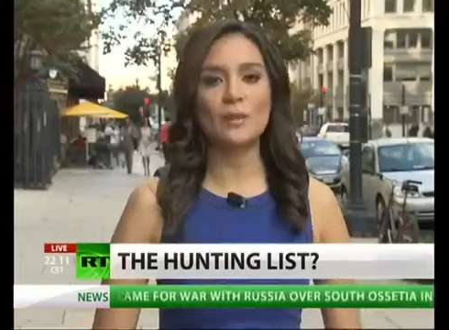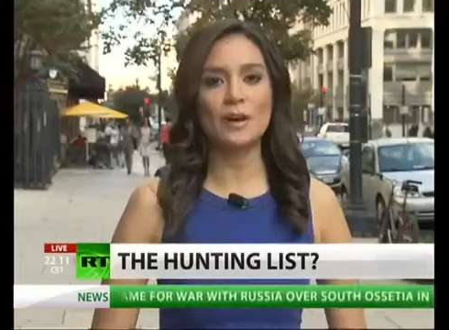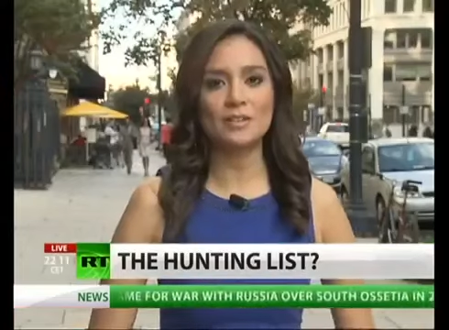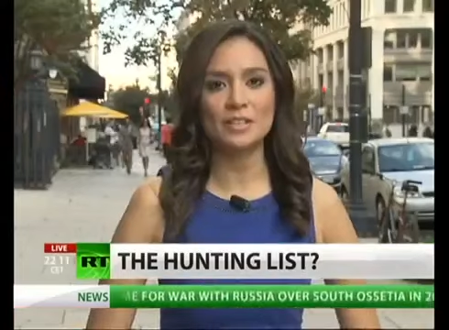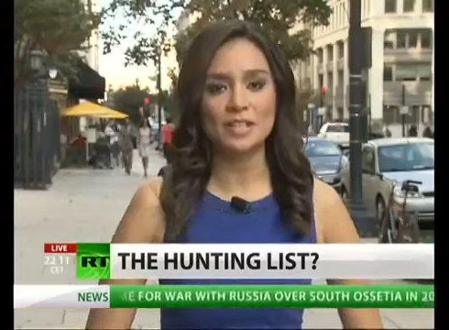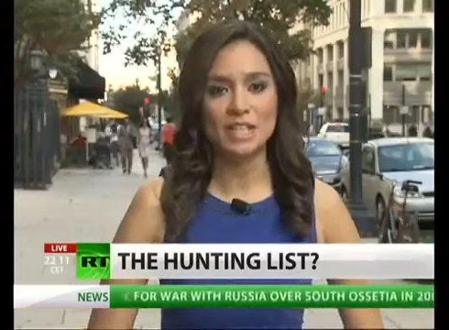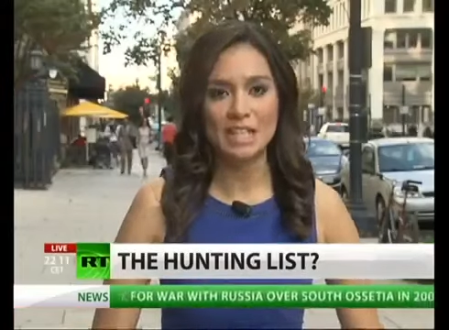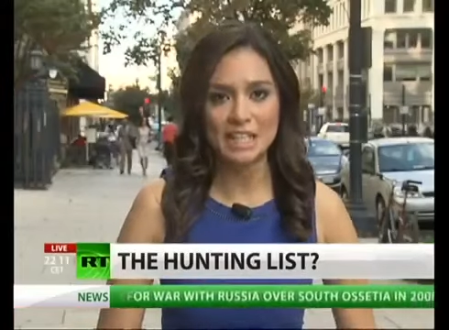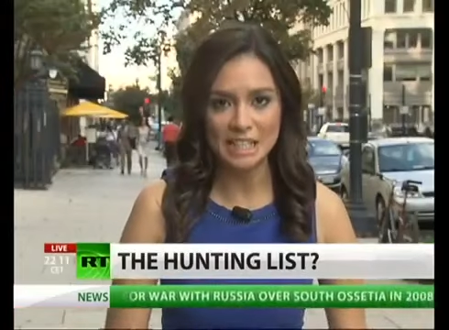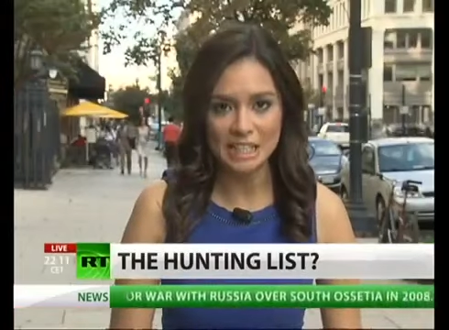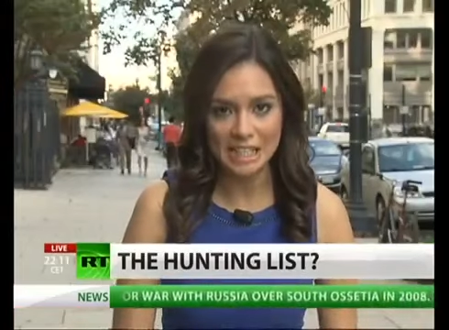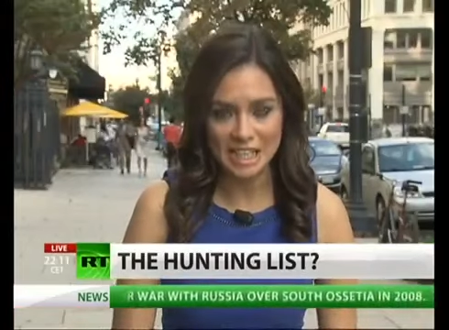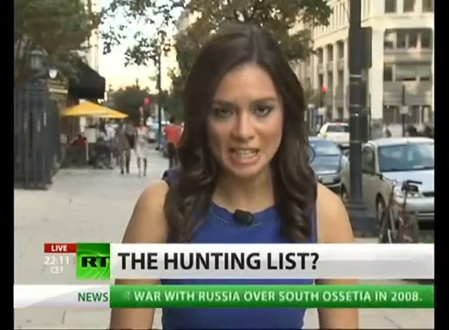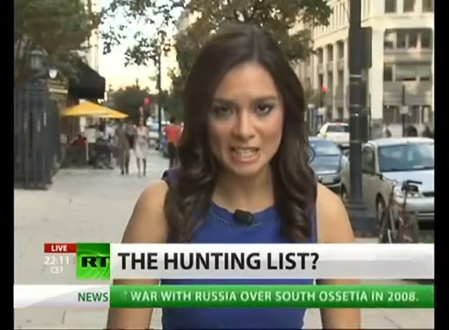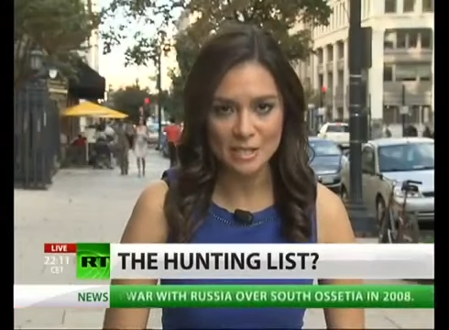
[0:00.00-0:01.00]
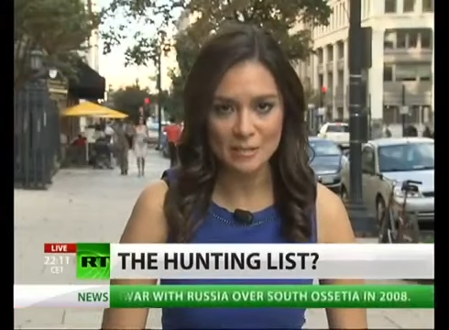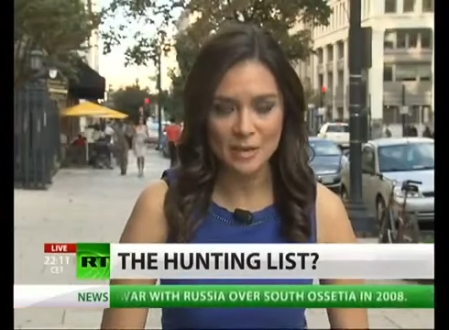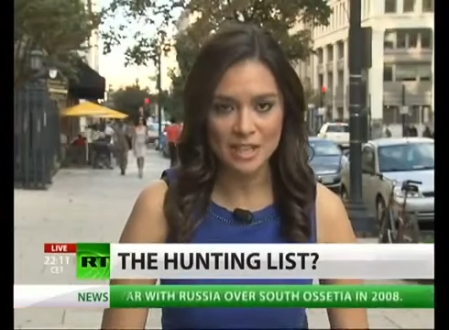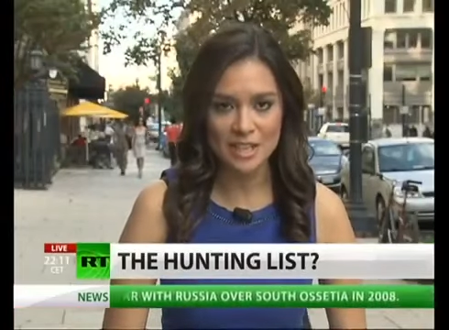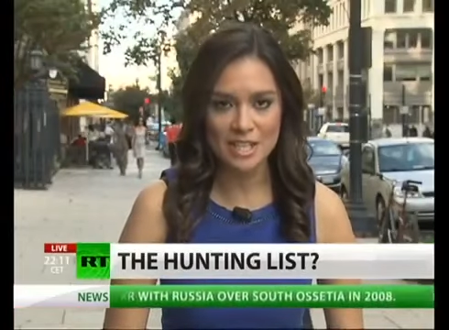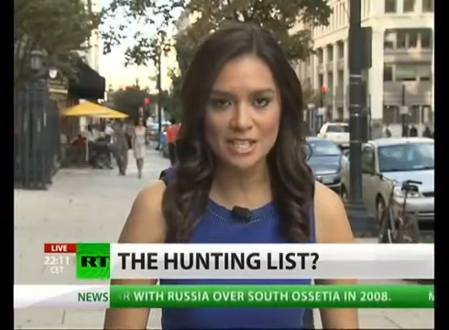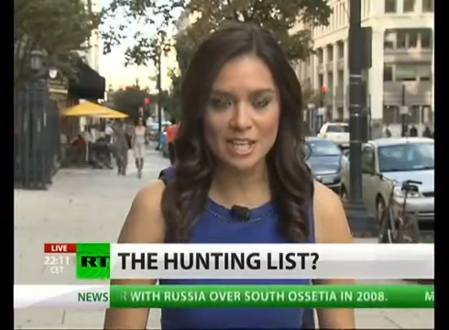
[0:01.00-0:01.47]
about the kill list,
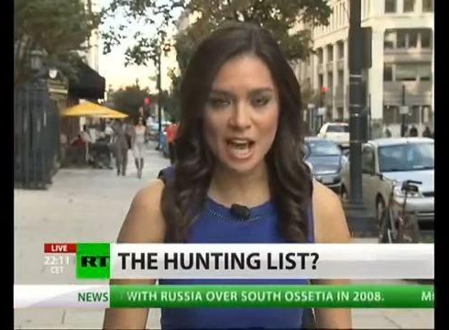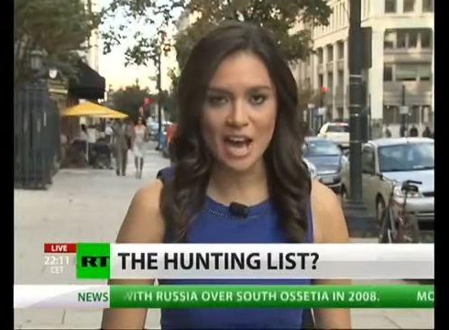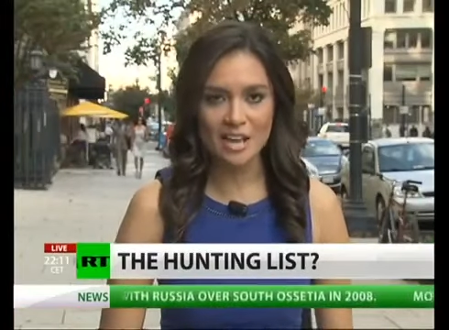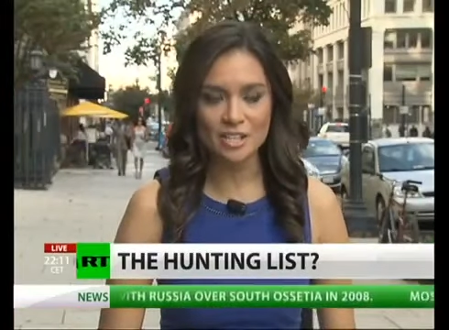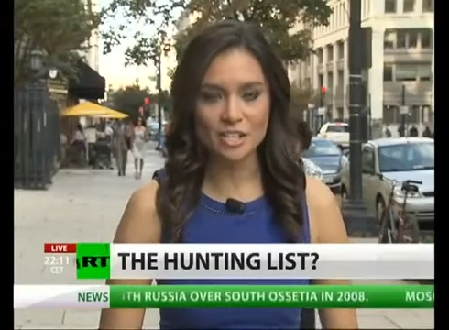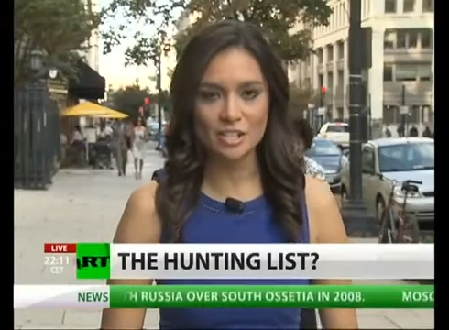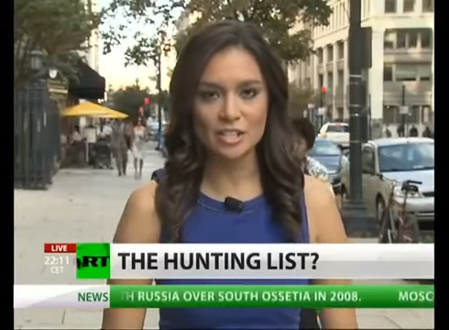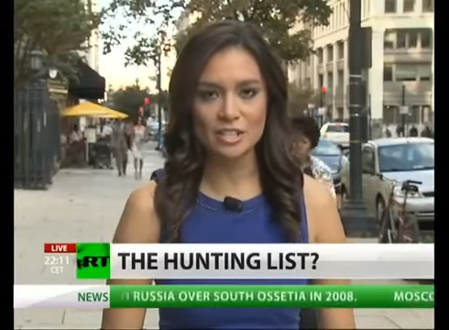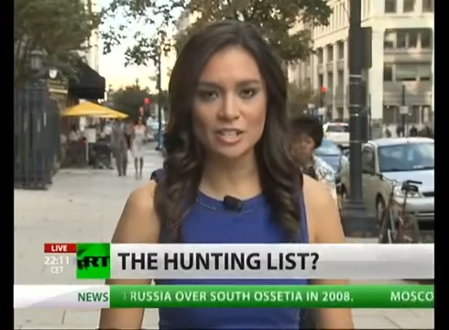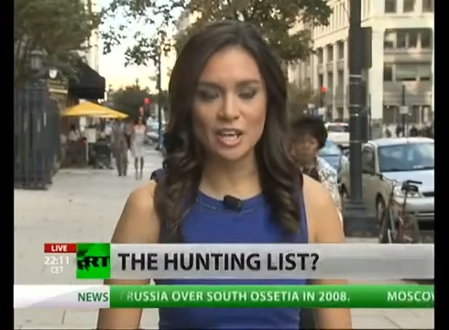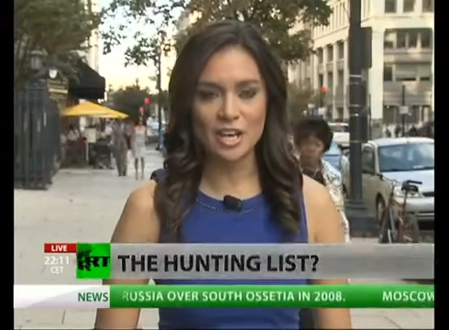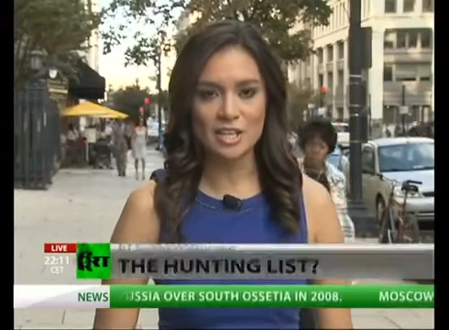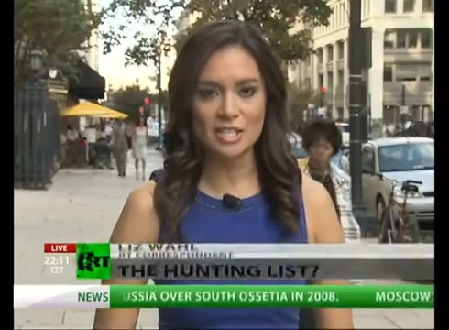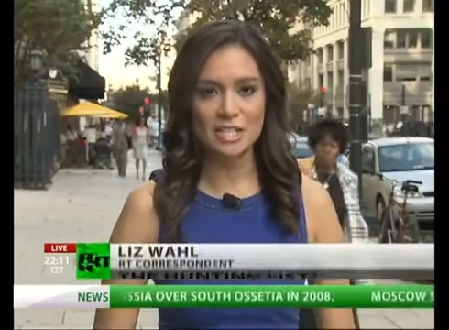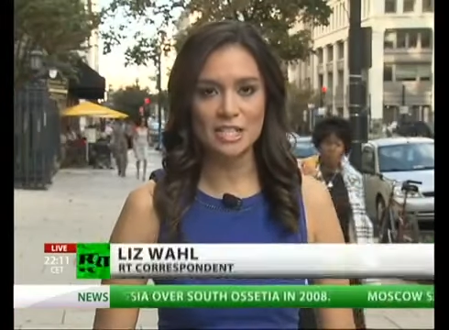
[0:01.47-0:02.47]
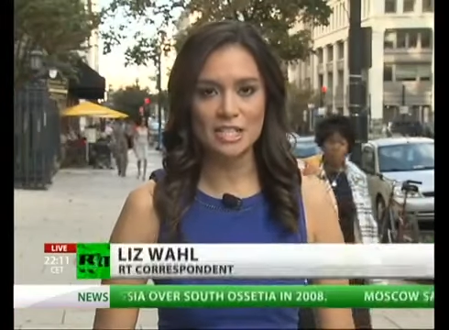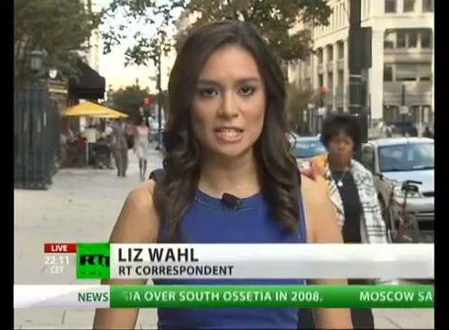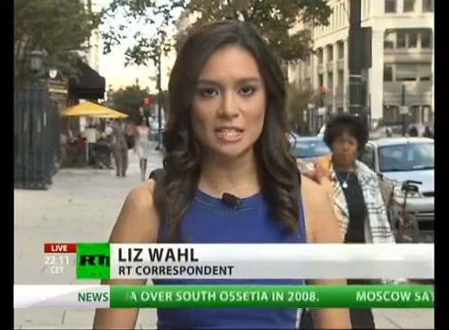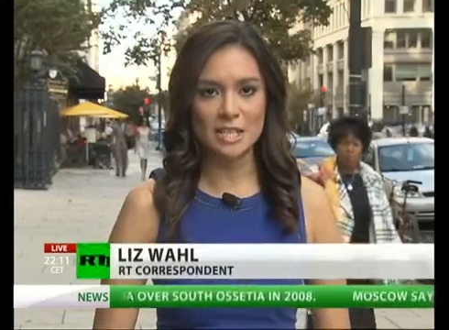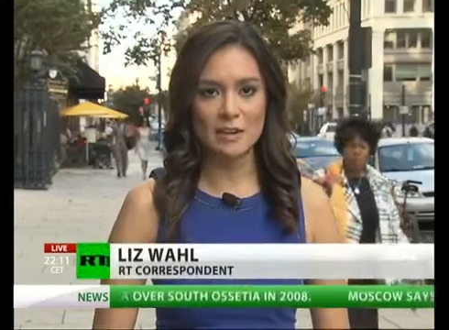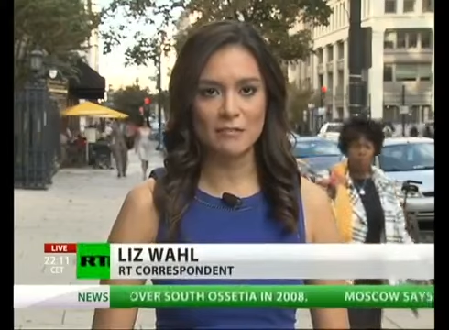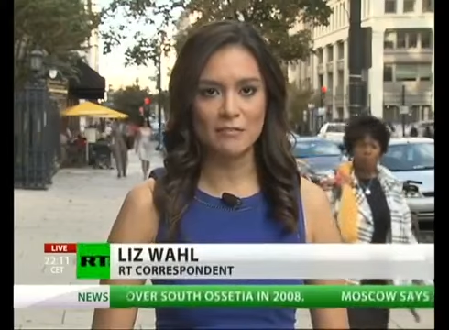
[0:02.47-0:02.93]
but this actually takes it a
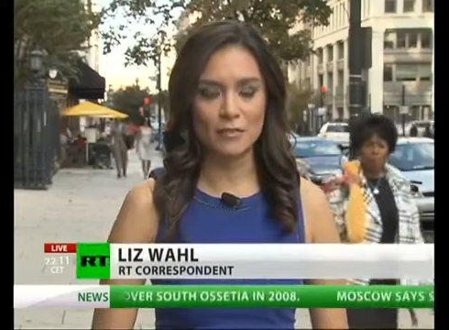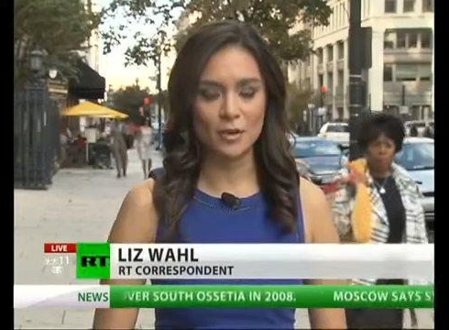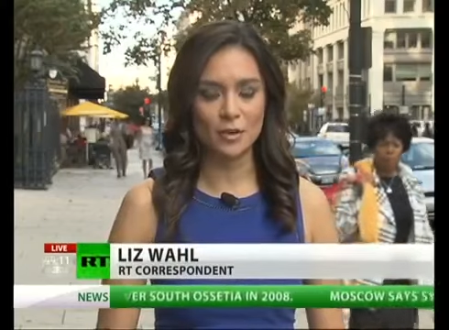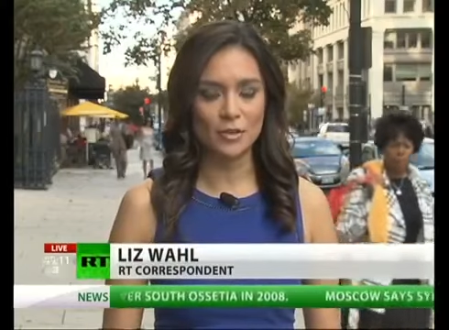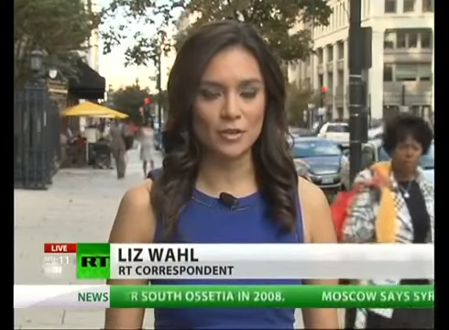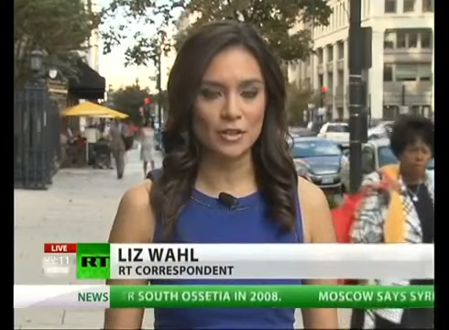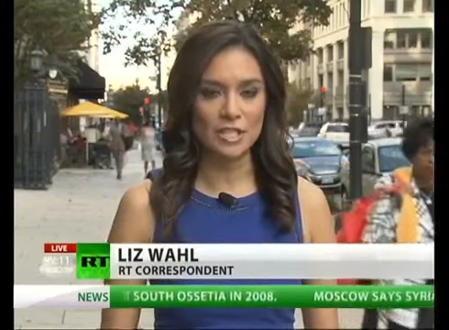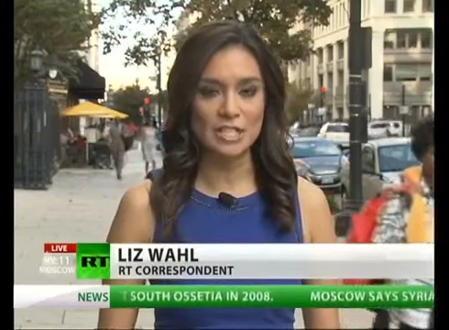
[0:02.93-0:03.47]
step further.